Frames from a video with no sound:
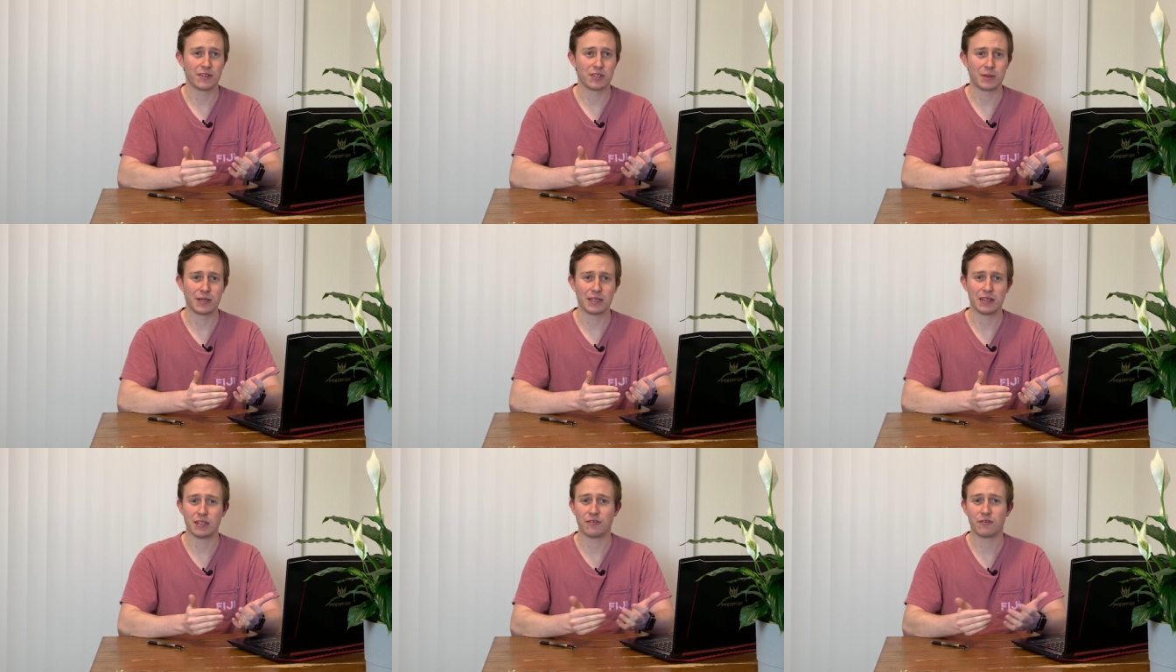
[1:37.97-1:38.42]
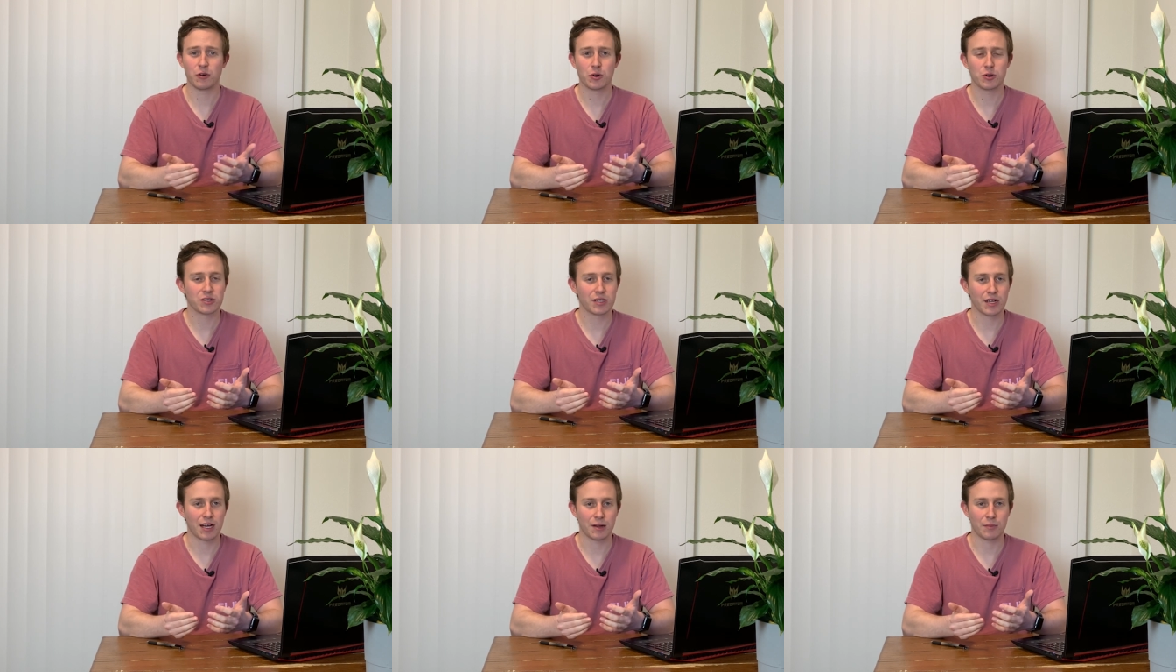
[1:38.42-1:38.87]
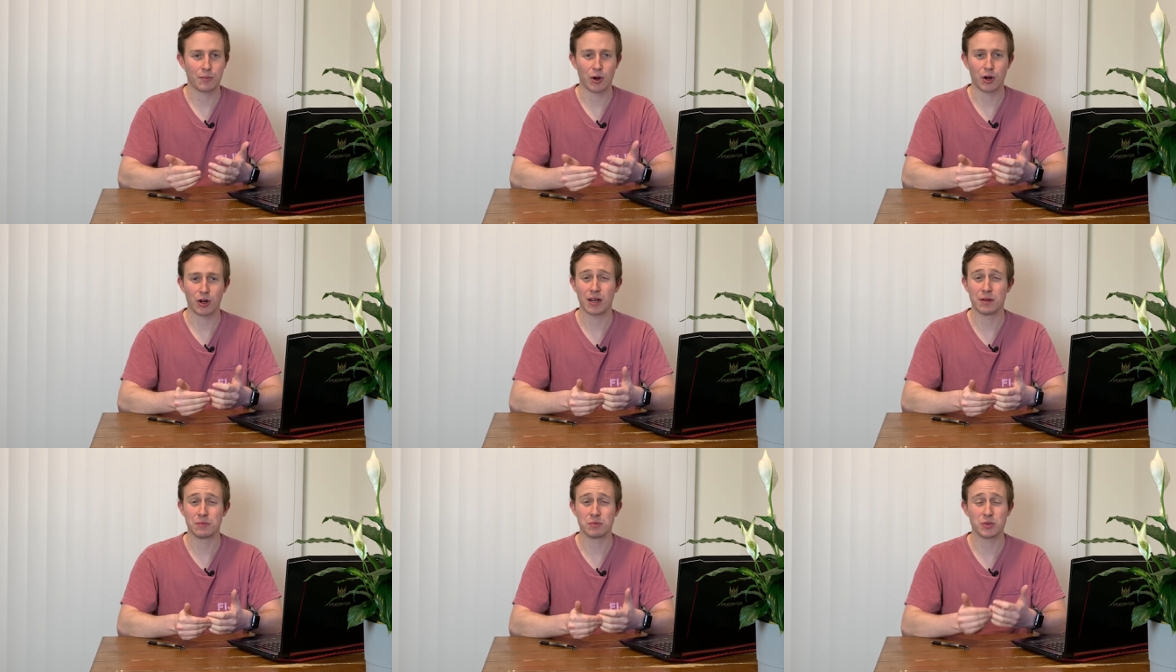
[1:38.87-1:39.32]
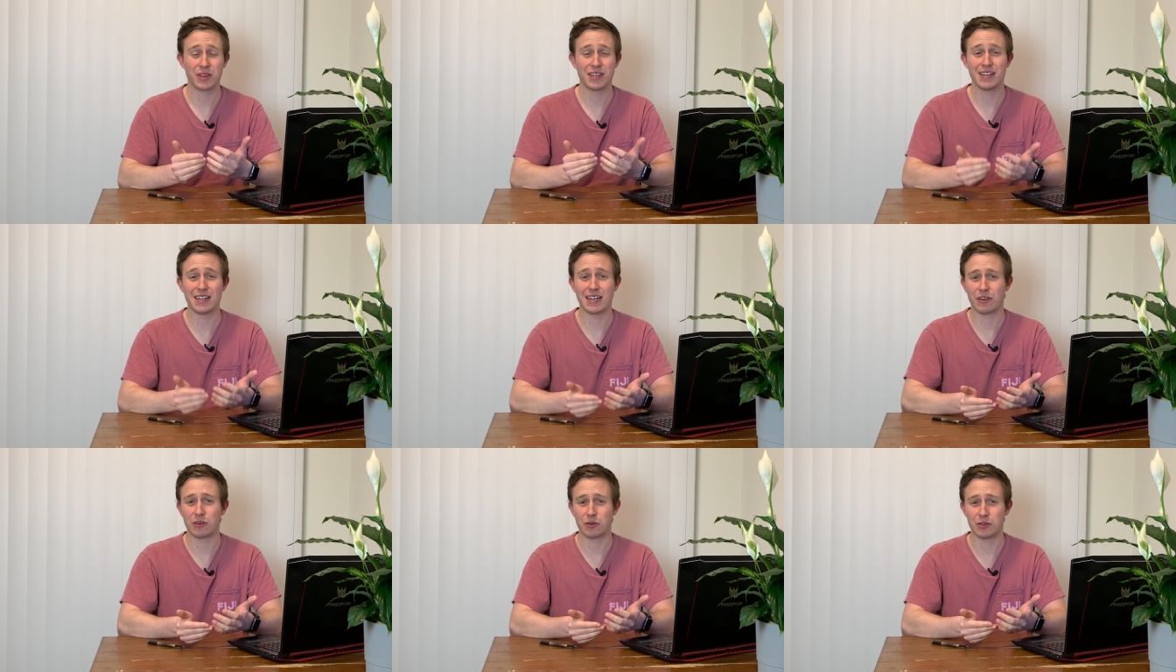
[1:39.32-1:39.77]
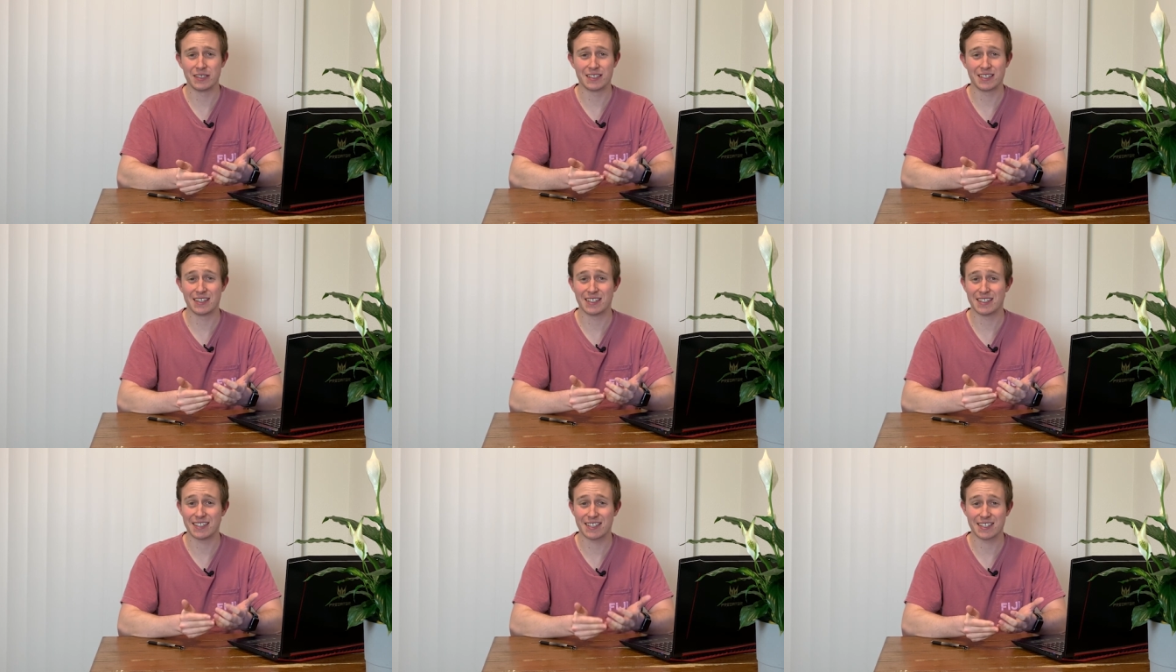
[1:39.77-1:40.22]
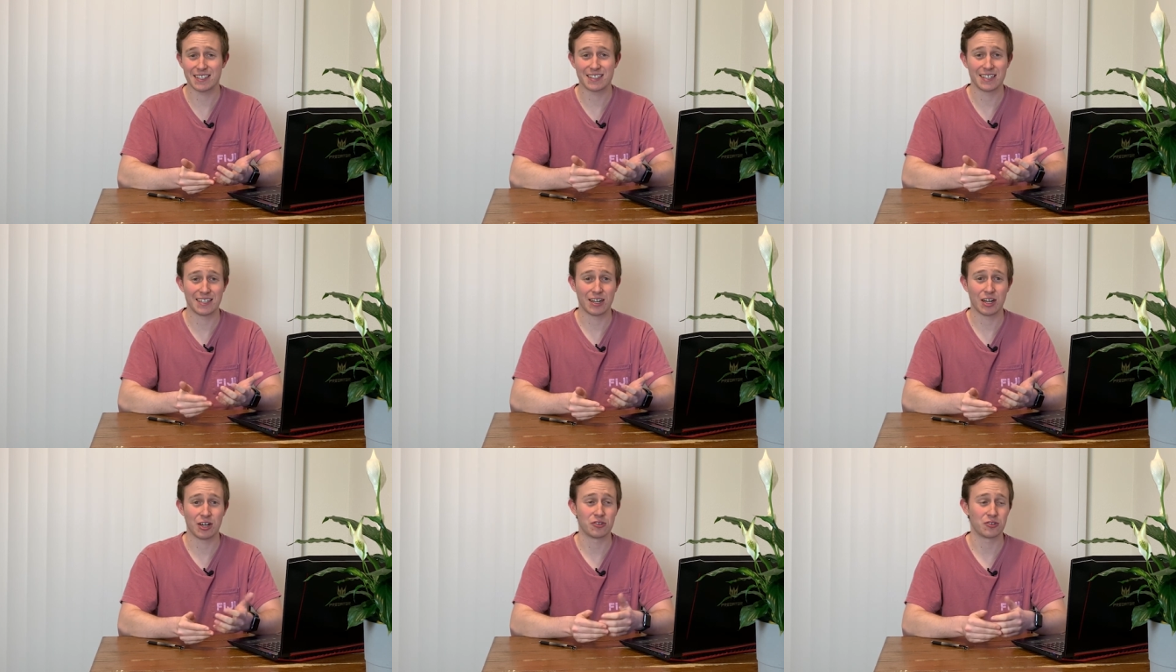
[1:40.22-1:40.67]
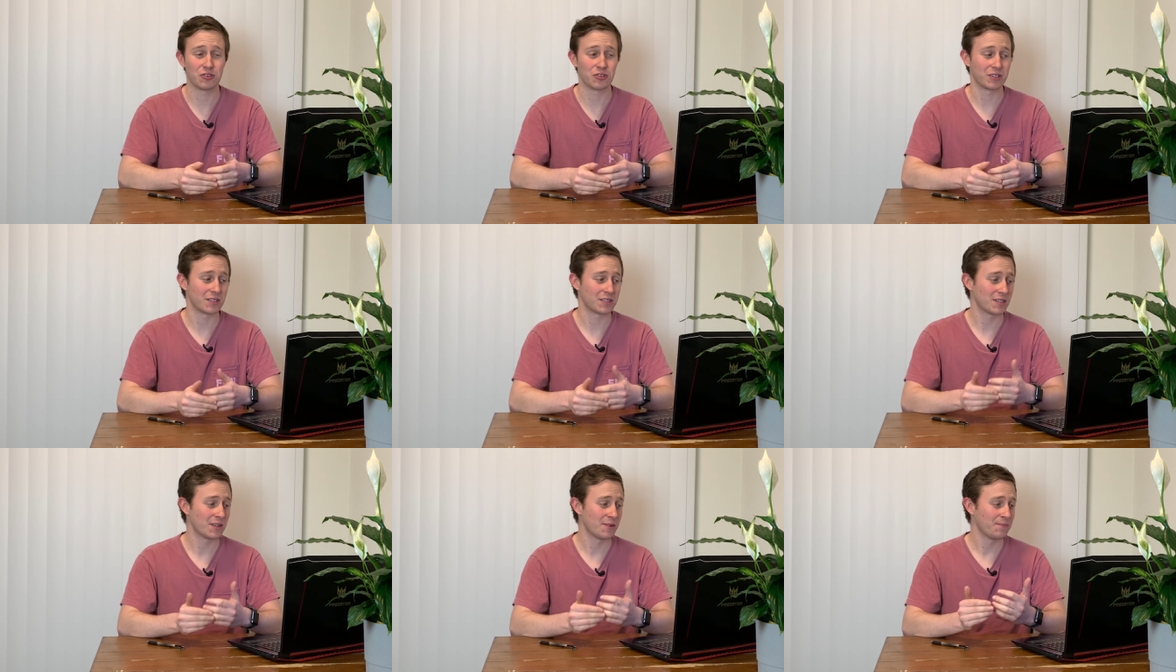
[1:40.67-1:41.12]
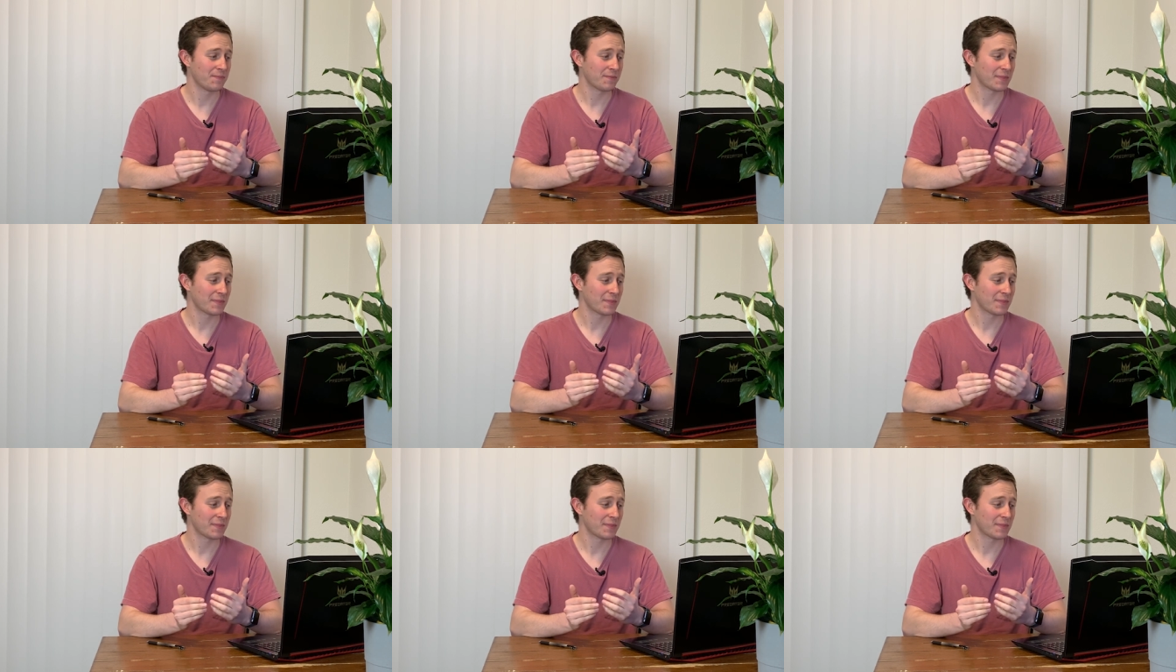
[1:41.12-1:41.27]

as being the first stock market comes with the Netherlands in the sixteen hundreds.